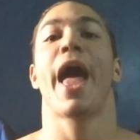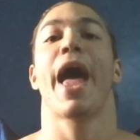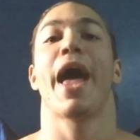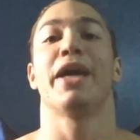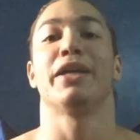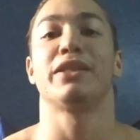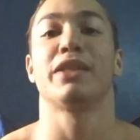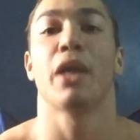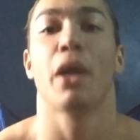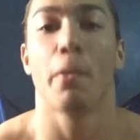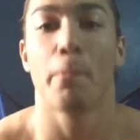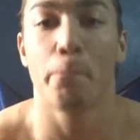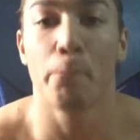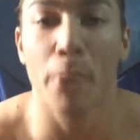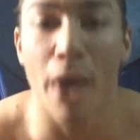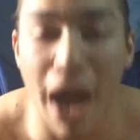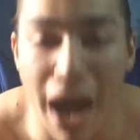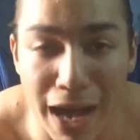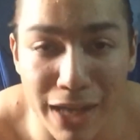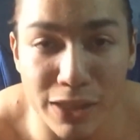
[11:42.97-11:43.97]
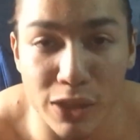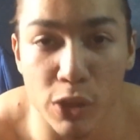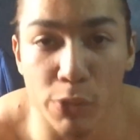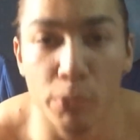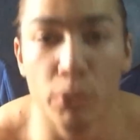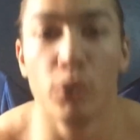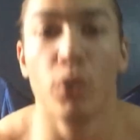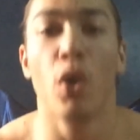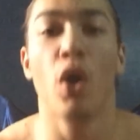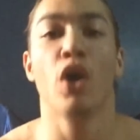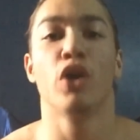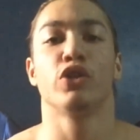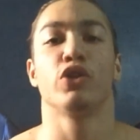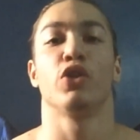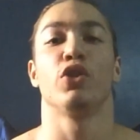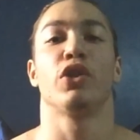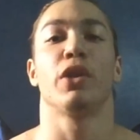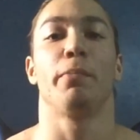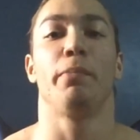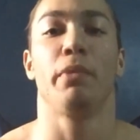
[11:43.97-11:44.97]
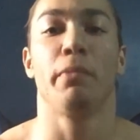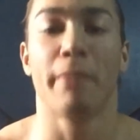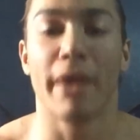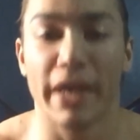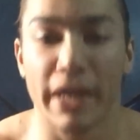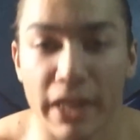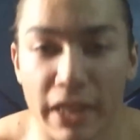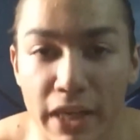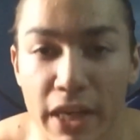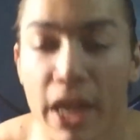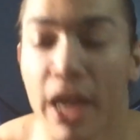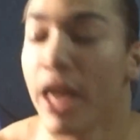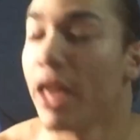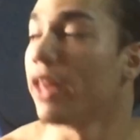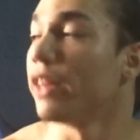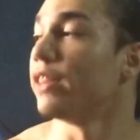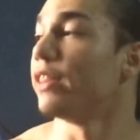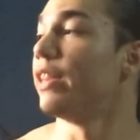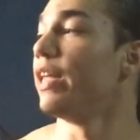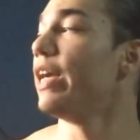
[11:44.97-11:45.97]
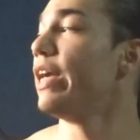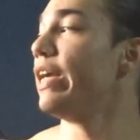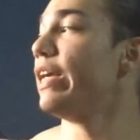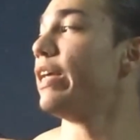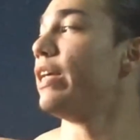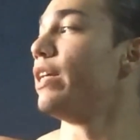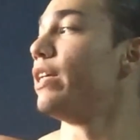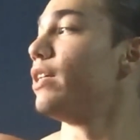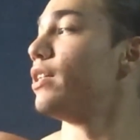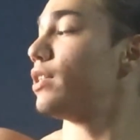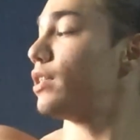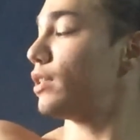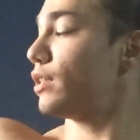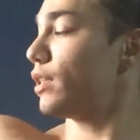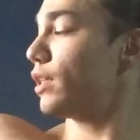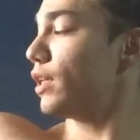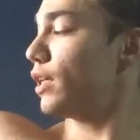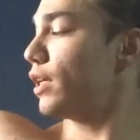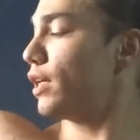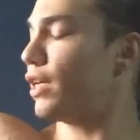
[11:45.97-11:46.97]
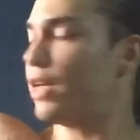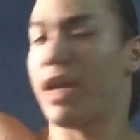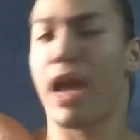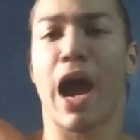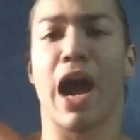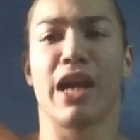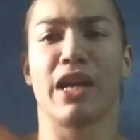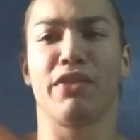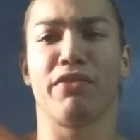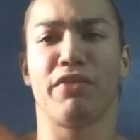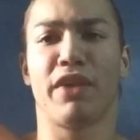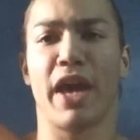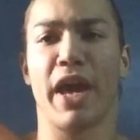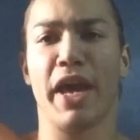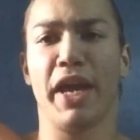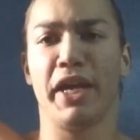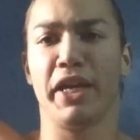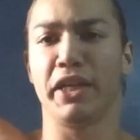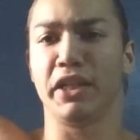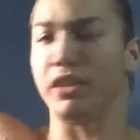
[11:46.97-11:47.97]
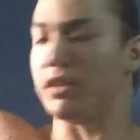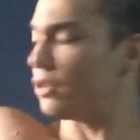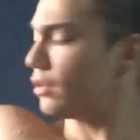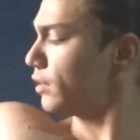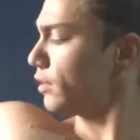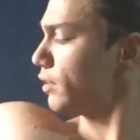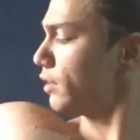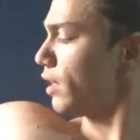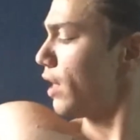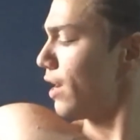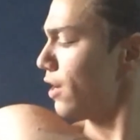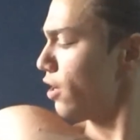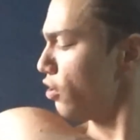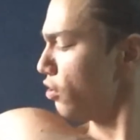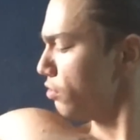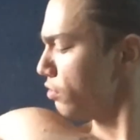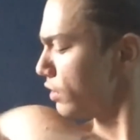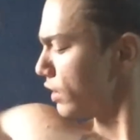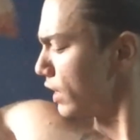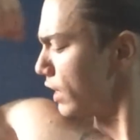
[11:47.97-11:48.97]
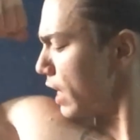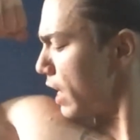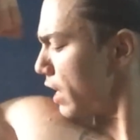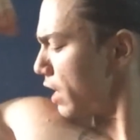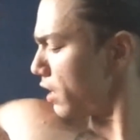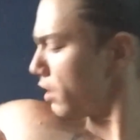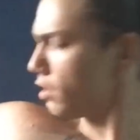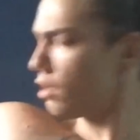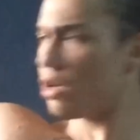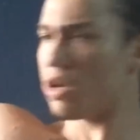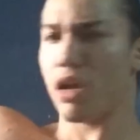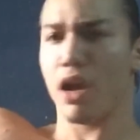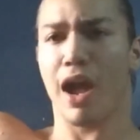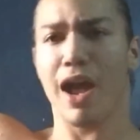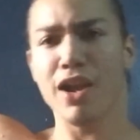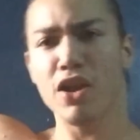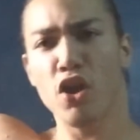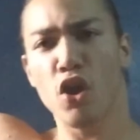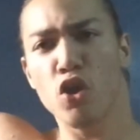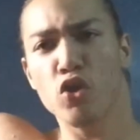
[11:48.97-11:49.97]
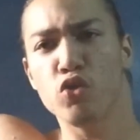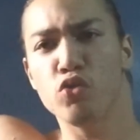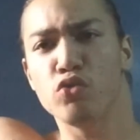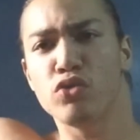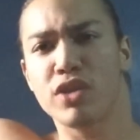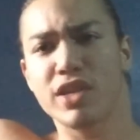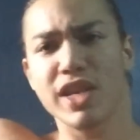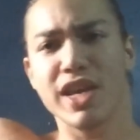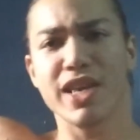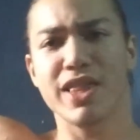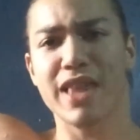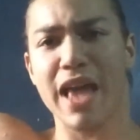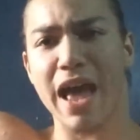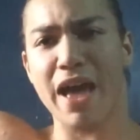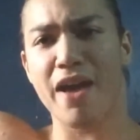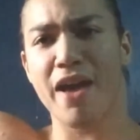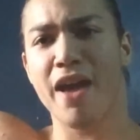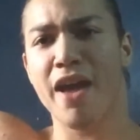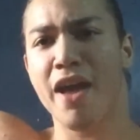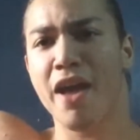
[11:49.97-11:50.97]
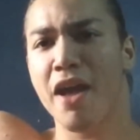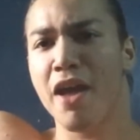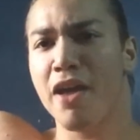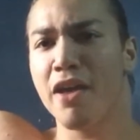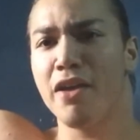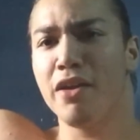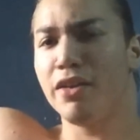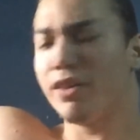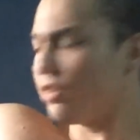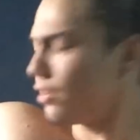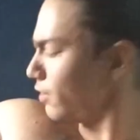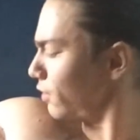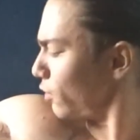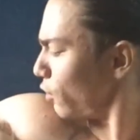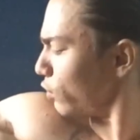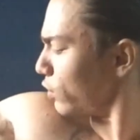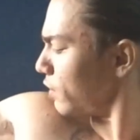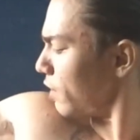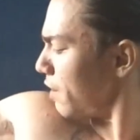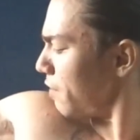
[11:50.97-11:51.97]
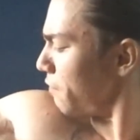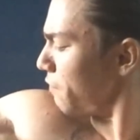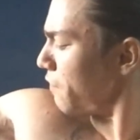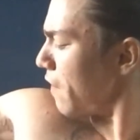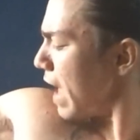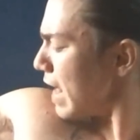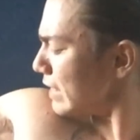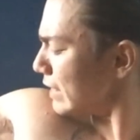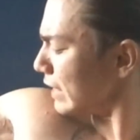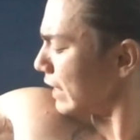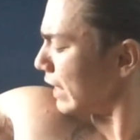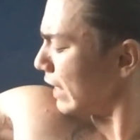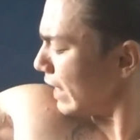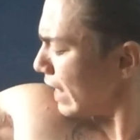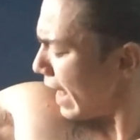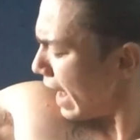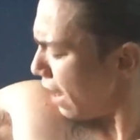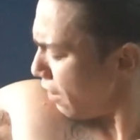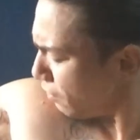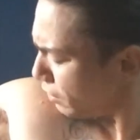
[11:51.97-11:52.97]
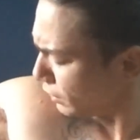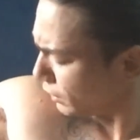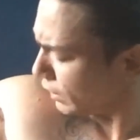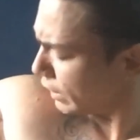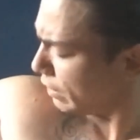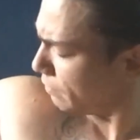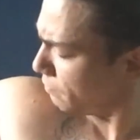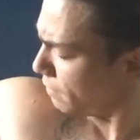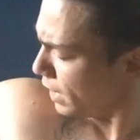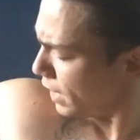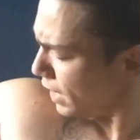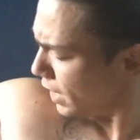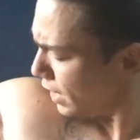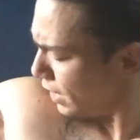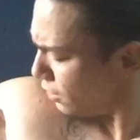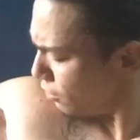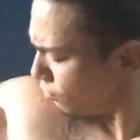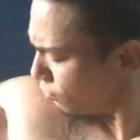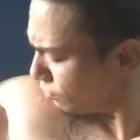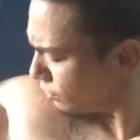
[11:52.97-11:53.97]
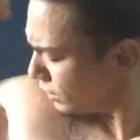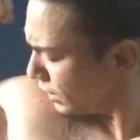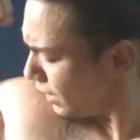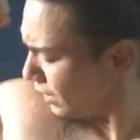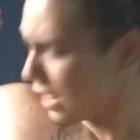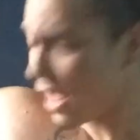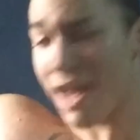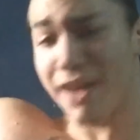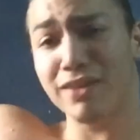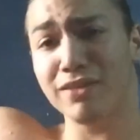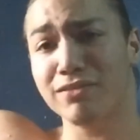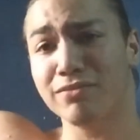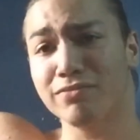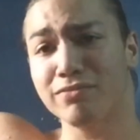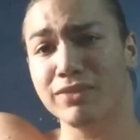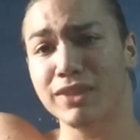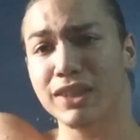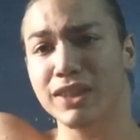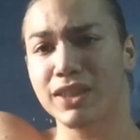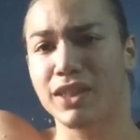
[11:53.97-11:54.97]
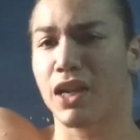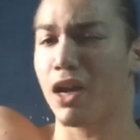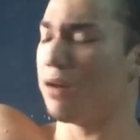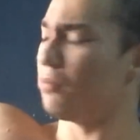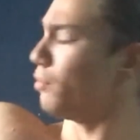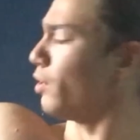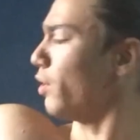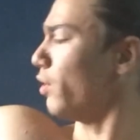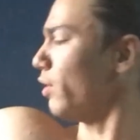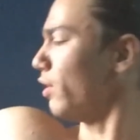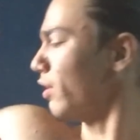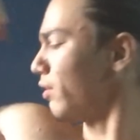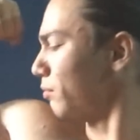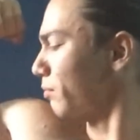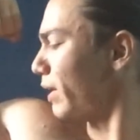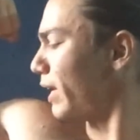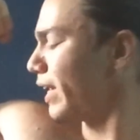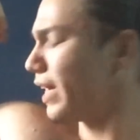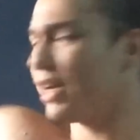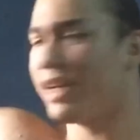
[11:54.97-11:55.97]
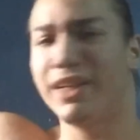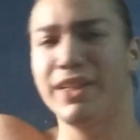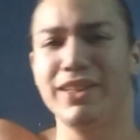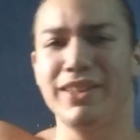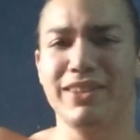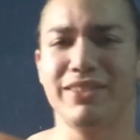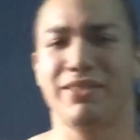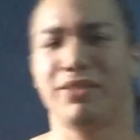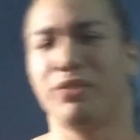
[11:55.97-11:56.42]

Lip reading: as possible, so you could be making these kind of gains. I know you see that. I know you see that. Those vascularity, man. You see that? Come on, man.